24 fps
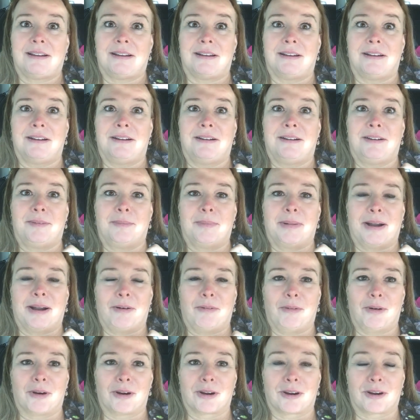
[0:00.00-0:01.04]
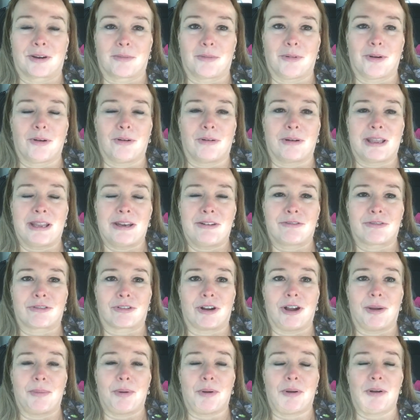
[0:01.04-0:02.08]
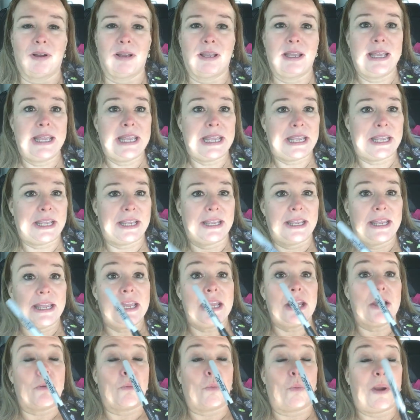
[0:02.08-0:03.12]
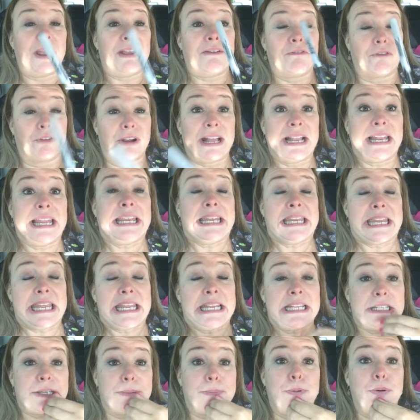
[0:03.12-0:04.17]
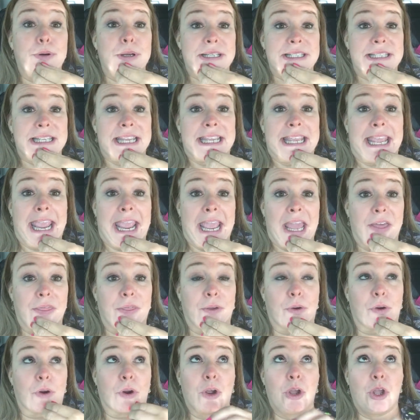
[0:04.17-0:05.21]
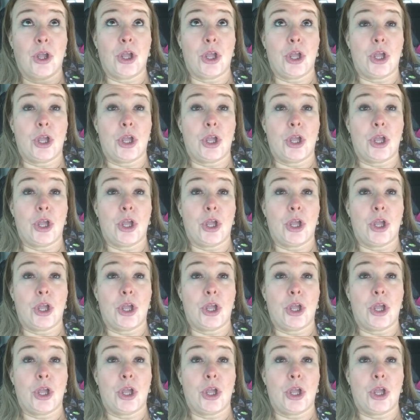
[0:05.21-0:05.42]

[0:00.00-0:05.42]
Oh my word, we're gonna get in trouble. We really need to put together